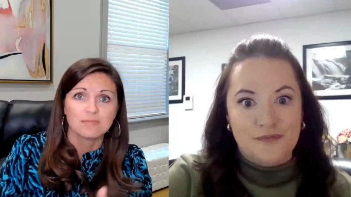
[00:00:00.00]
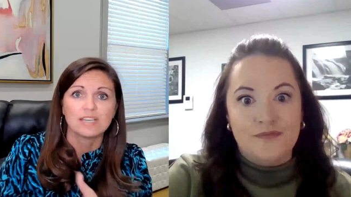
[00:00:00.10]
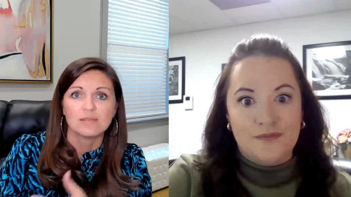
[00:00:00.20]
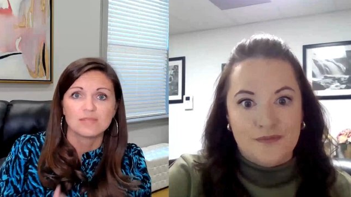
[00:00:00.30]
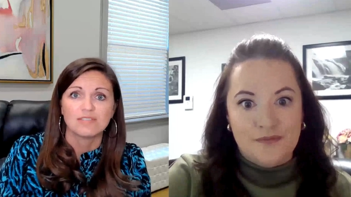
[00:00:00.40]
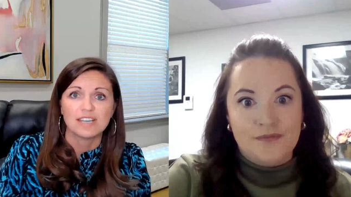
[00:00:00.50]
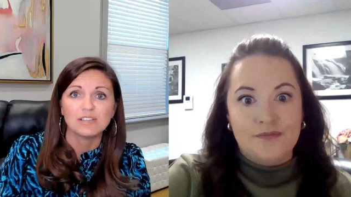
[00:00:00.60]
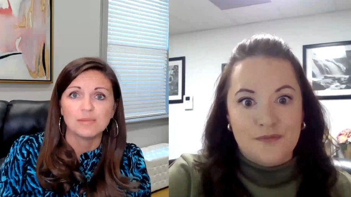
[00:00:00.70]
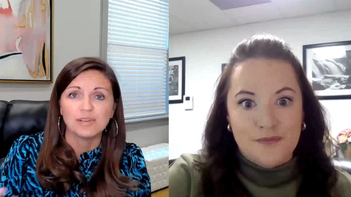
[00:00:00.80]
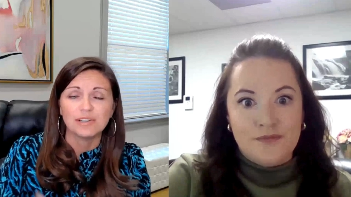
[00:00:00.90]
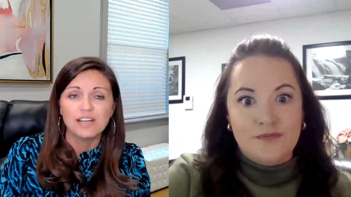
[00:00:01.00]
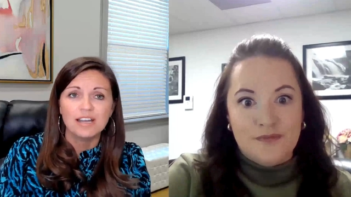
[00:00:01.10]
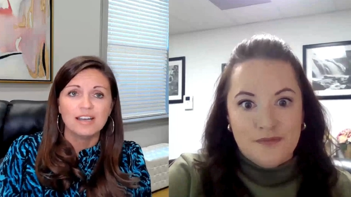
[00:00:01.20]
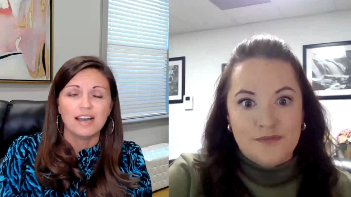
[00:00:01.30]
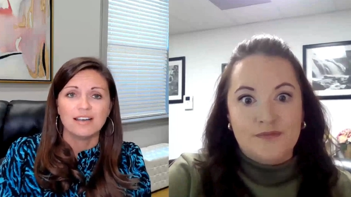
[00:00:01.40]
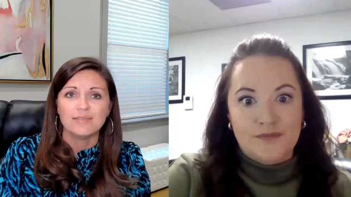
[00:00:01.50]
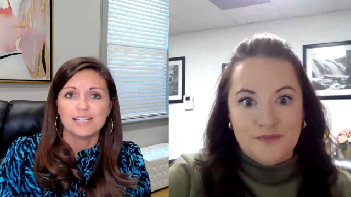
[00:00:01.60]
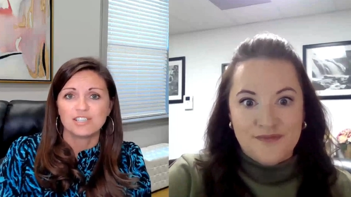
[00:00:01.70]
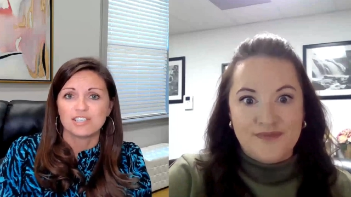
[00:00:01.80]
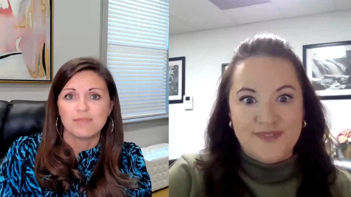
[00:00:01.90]
Speaker 1: as it becomes available um,
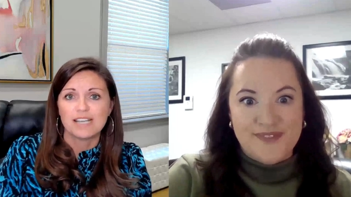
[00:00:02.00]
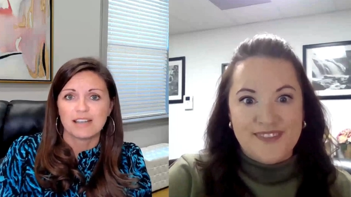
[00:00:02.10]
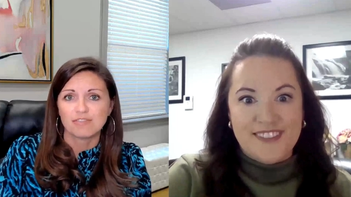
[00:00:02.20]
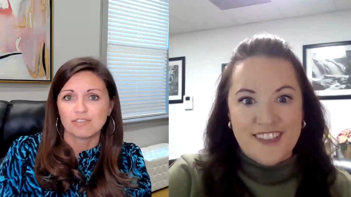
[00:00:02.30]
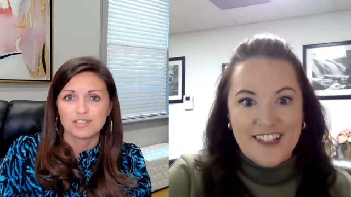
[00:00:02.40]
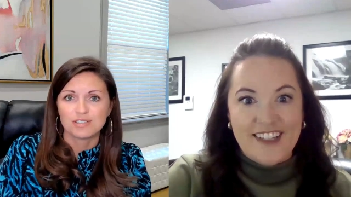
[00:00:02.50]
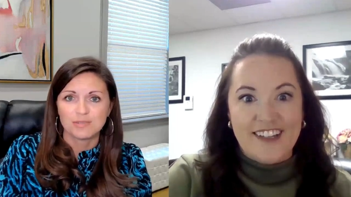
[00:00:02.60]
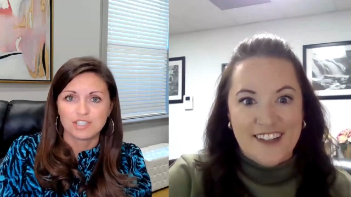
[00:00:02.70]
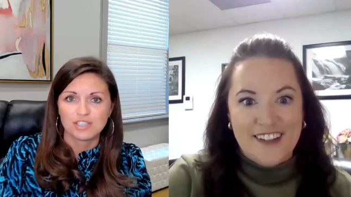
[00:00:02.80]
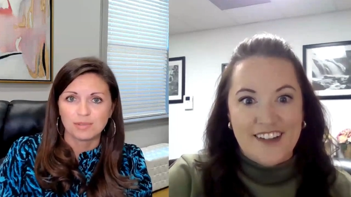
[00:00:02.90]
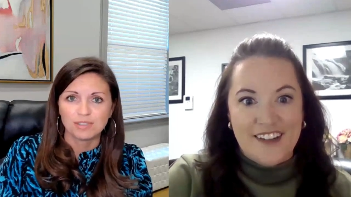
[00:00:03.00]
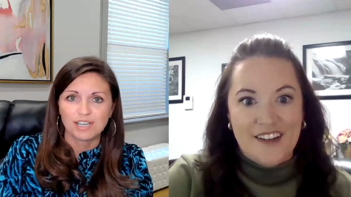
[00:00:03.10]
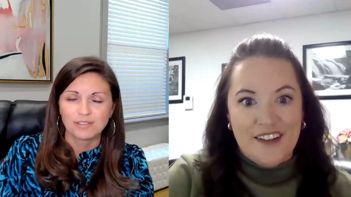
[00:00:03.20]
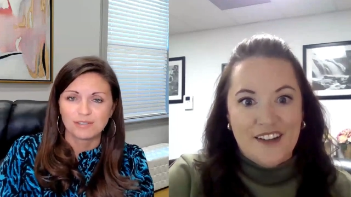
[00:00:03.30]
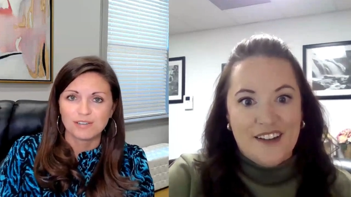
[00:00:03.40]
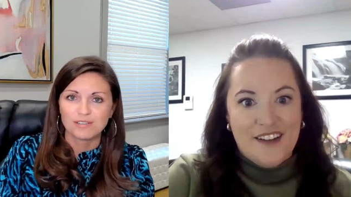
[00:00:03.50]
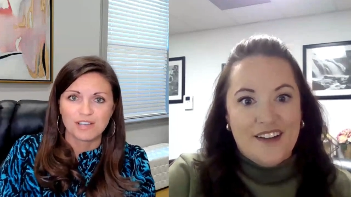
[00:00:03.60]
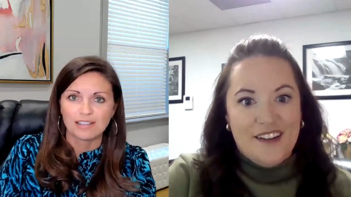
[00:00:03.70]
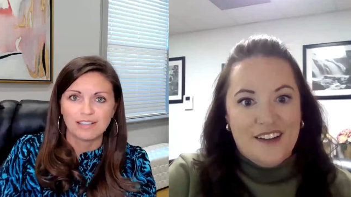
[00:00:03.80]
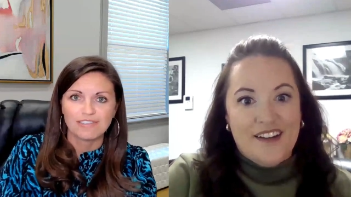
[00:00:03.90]
and it just makes everything so much simpler down the road
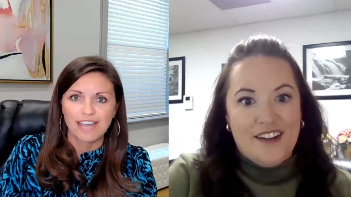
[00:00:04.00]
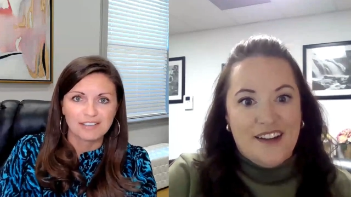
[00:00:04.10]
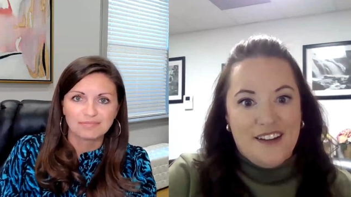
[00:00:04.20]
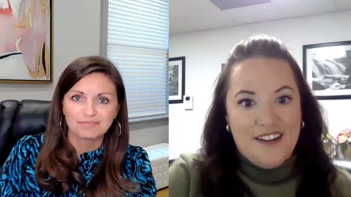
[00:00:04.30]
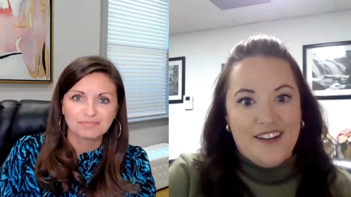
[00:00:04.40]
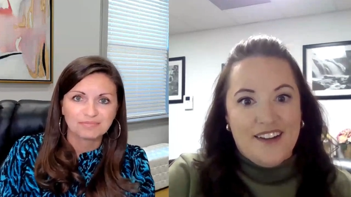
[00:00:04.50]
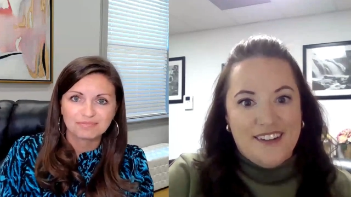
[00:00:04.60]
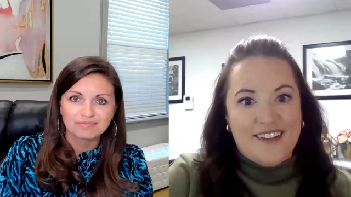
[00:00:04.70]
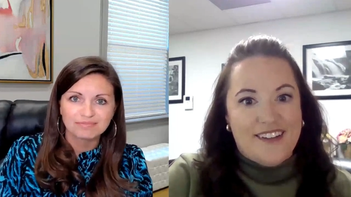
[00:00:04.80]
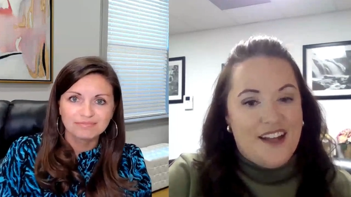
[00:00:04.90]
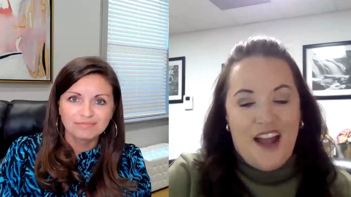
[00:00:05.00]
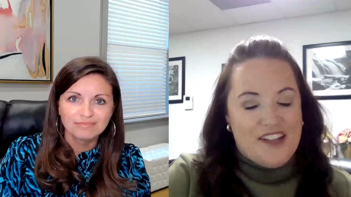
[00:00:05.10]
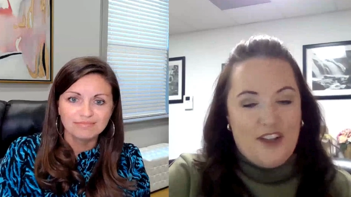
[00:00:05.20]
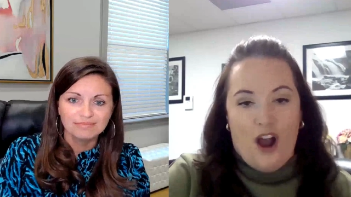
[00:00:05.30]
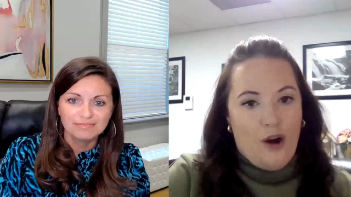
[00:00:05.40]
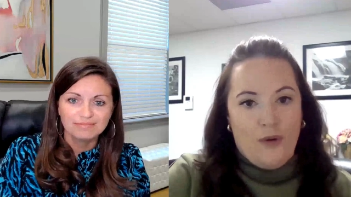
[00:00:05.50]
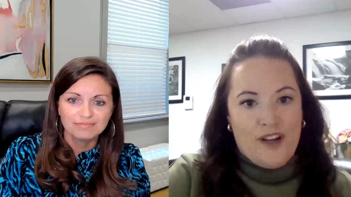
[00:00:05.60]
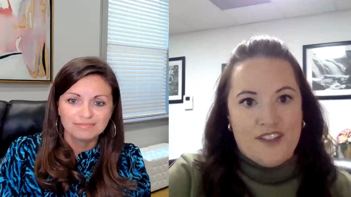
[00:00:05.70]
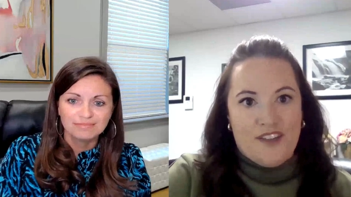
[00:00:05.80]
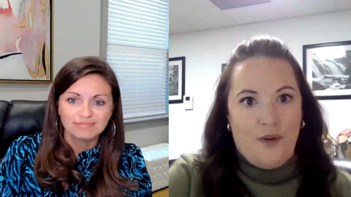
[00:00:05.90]
so i love that
Speaker 2: it's
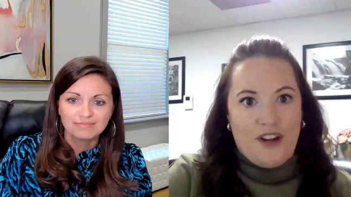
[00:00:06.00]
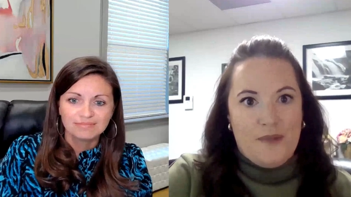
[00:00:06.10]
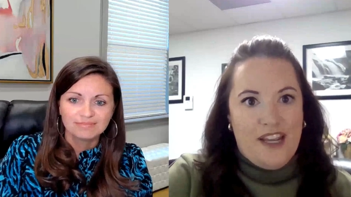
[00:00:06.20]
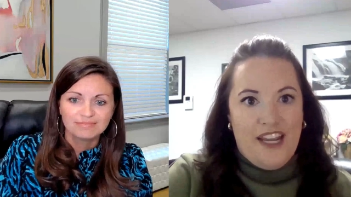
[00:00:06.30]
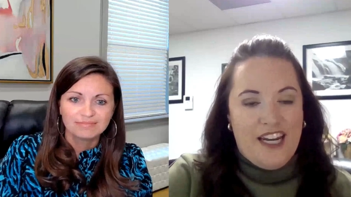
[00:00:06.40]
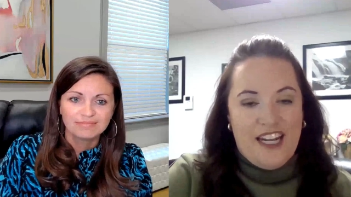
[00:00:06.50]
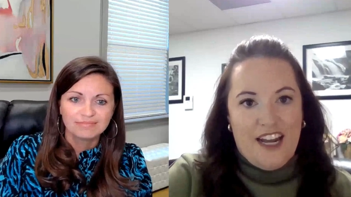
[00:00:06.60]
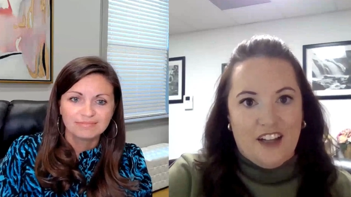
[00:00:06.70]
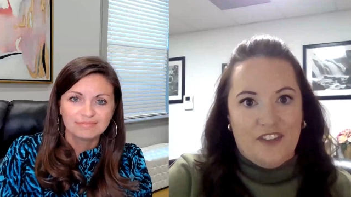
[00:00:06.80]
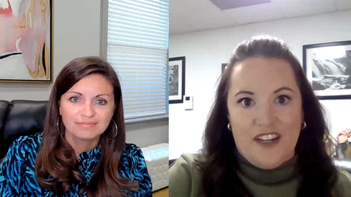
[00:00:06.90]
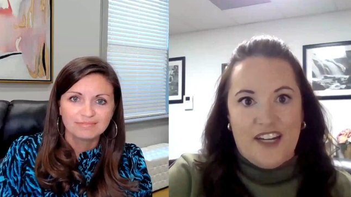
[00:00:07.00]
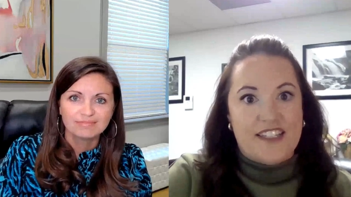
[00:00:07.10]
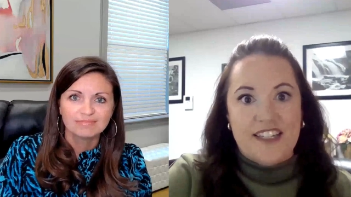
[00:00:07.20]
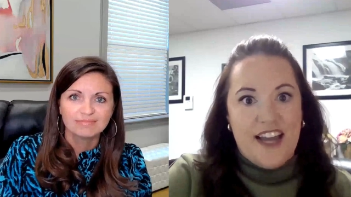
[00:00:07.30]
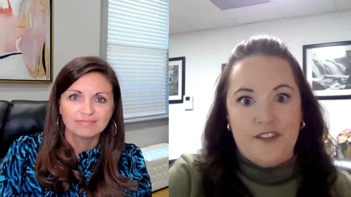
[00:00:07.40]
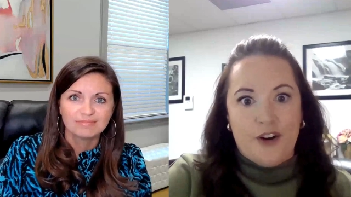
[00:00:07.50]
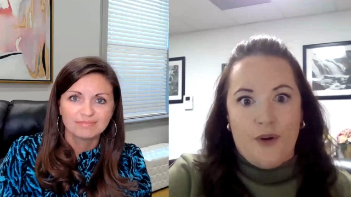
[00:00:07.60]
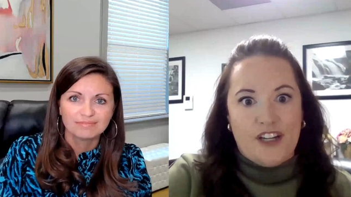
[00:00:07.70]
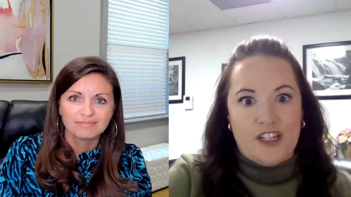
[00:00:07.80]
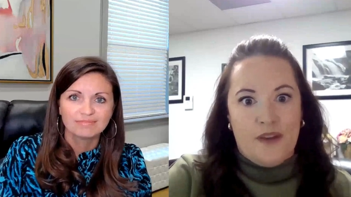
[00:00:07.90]
always going to be eating an elephant. It's never
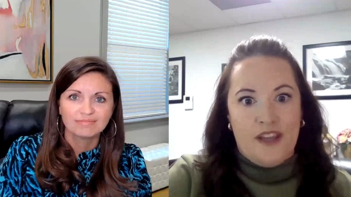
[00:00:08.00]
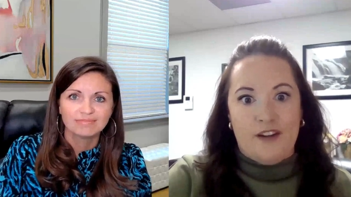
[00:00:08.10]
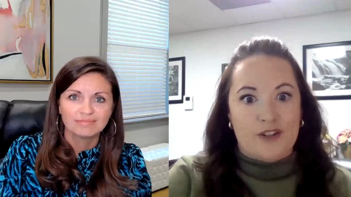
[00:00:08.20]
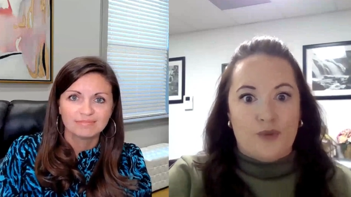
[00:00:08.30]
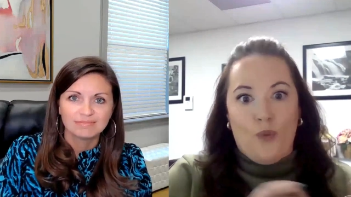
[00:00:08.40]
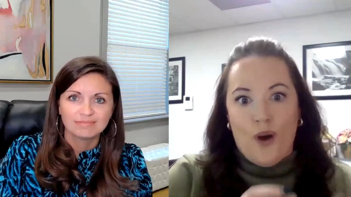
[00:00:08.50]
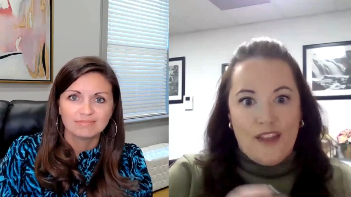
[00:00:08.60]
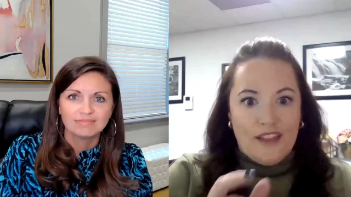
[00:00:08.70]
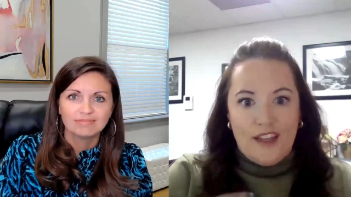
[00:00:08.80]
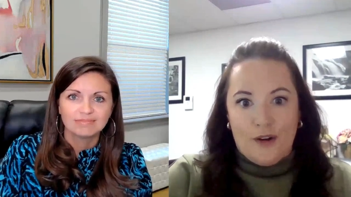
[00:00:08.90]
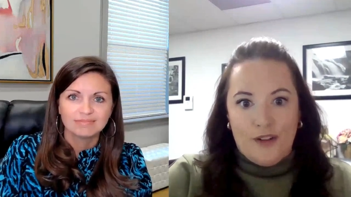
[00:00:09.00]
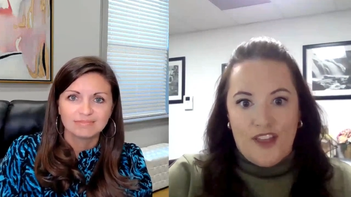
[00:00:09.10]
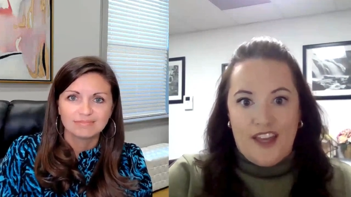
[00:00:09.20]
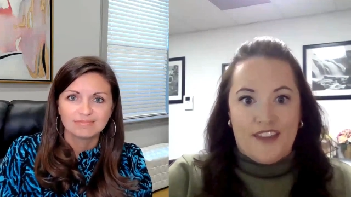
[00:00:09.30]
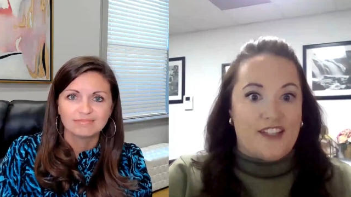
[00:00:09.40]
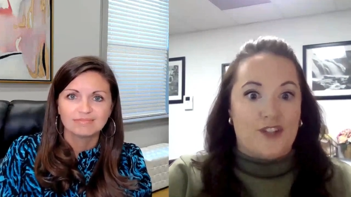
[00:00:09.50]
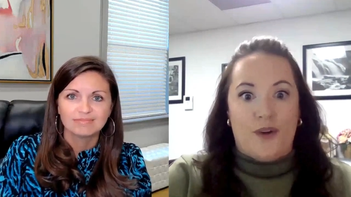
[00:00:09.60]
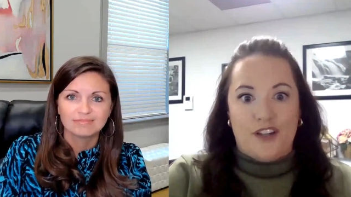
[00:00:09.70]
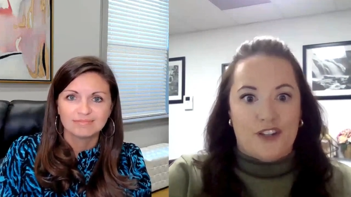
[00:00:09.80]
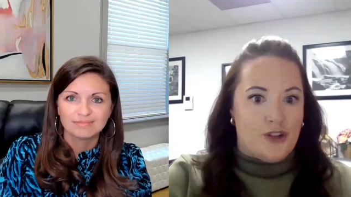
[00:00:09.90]
going to be here's one little thing that's
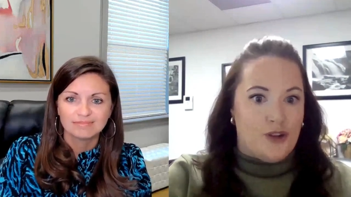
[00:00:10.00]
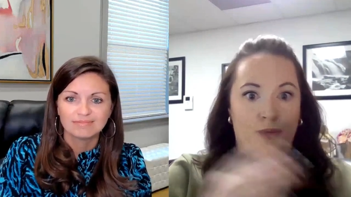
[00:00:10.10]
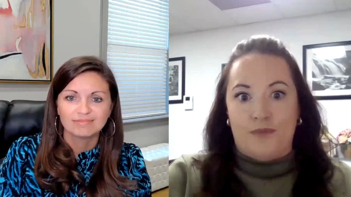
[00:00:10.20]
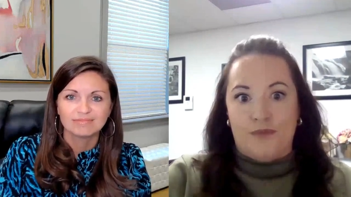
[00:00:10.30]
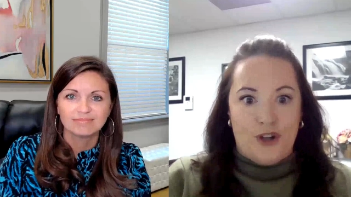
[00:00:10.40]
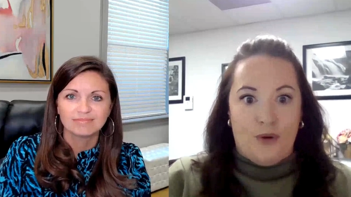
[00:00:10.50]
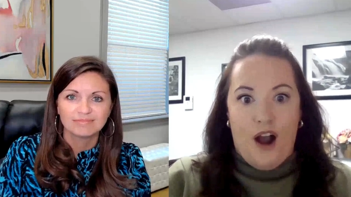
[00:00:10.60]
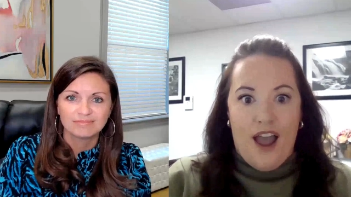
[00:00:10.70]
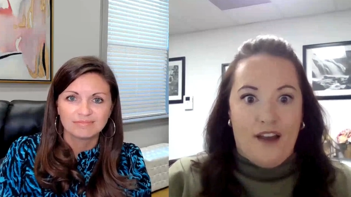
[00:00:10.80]
going to do